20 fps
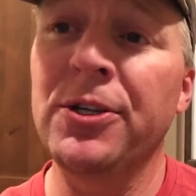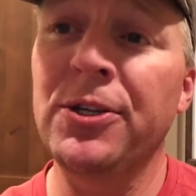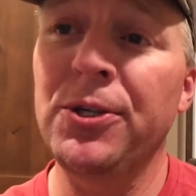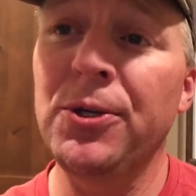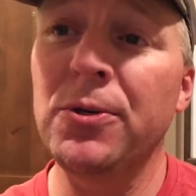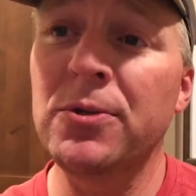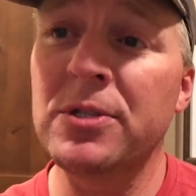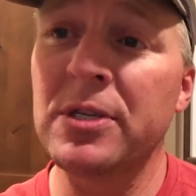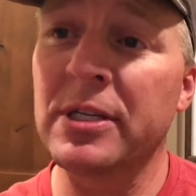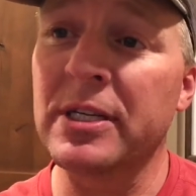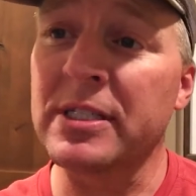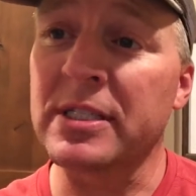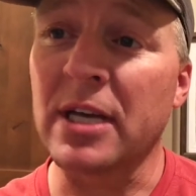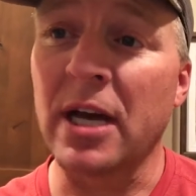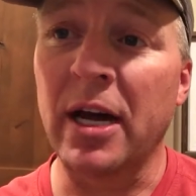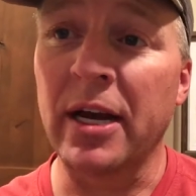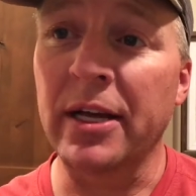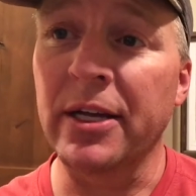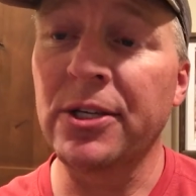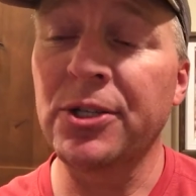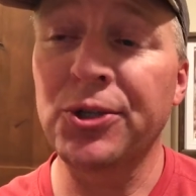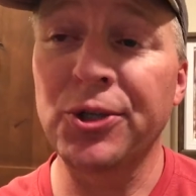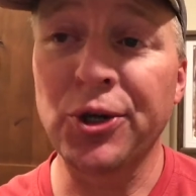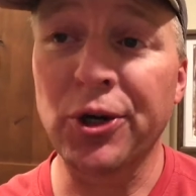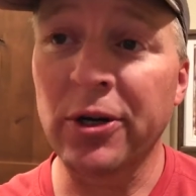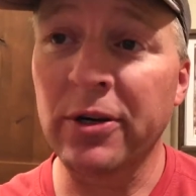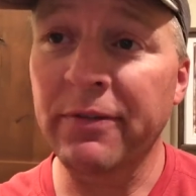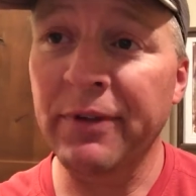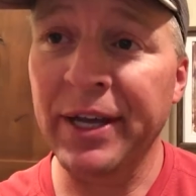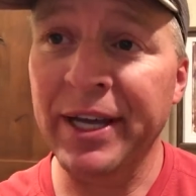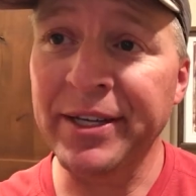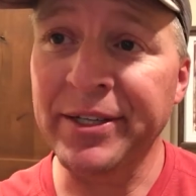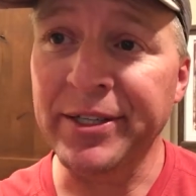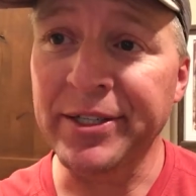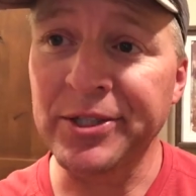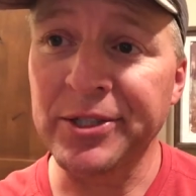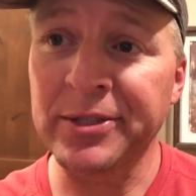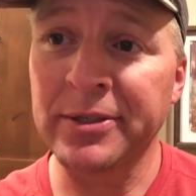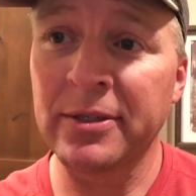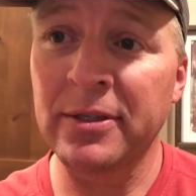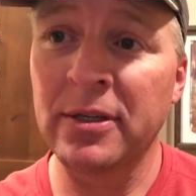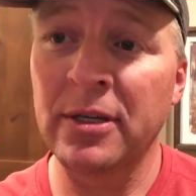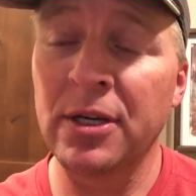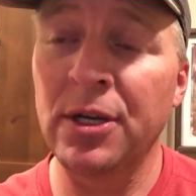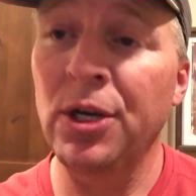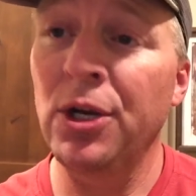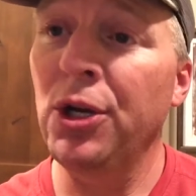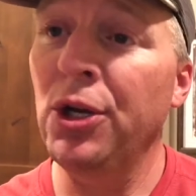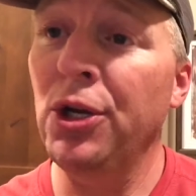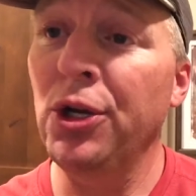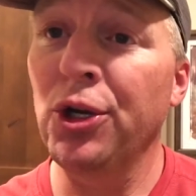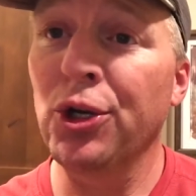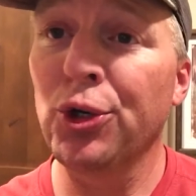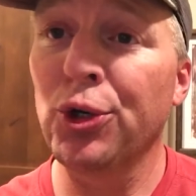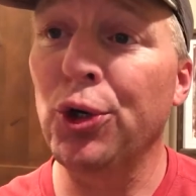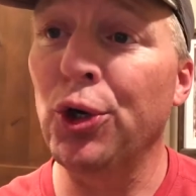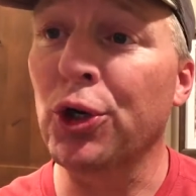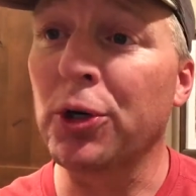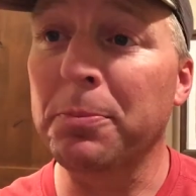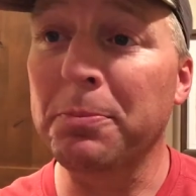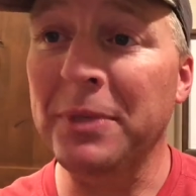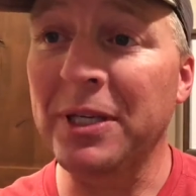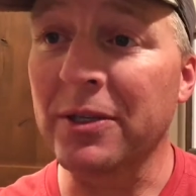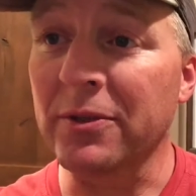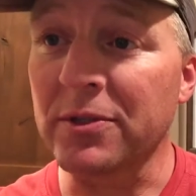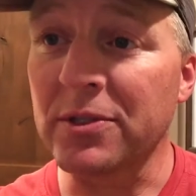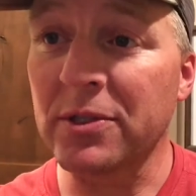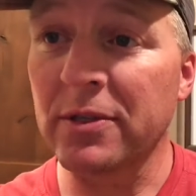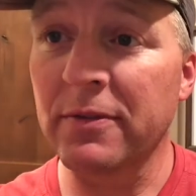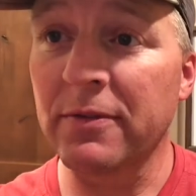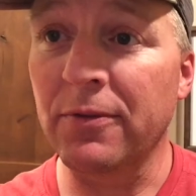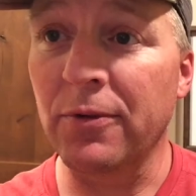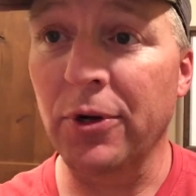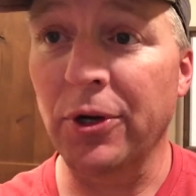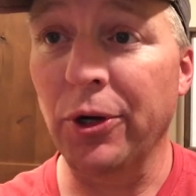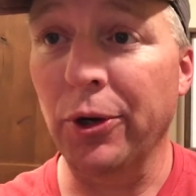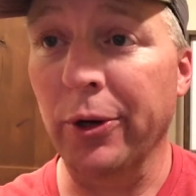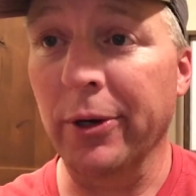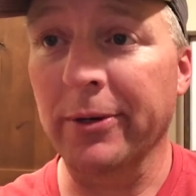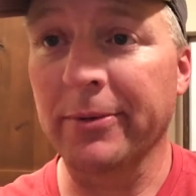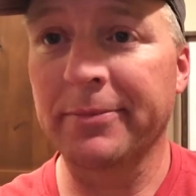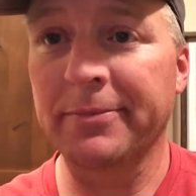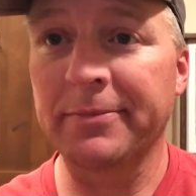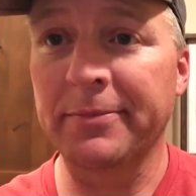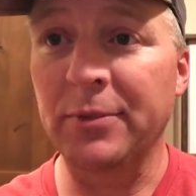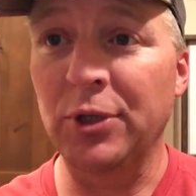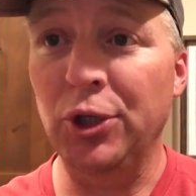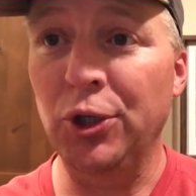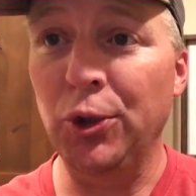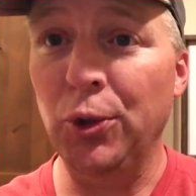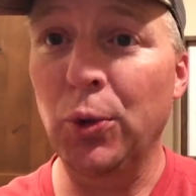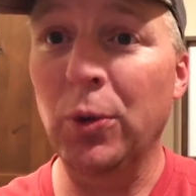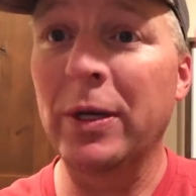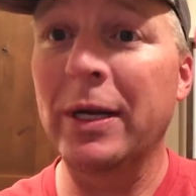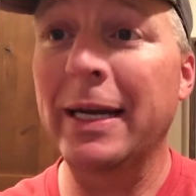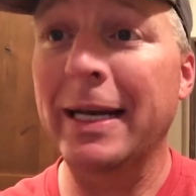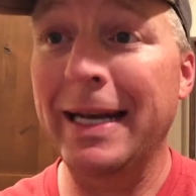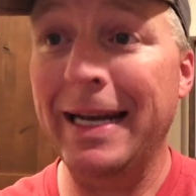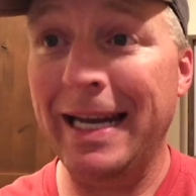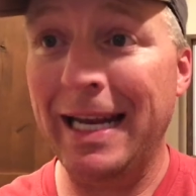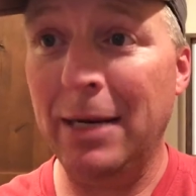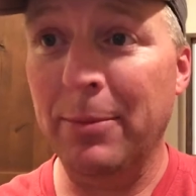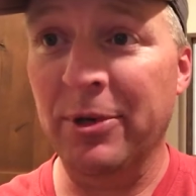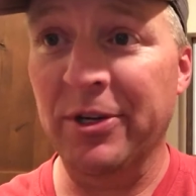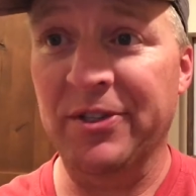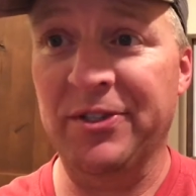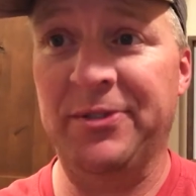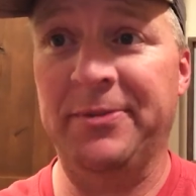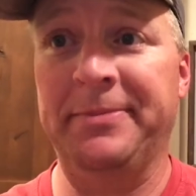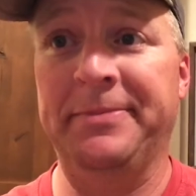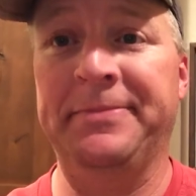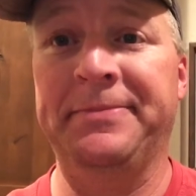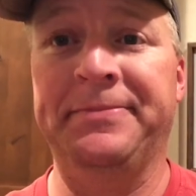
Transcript: Use the Discata to your advantage. Cook meals for your new neighbors,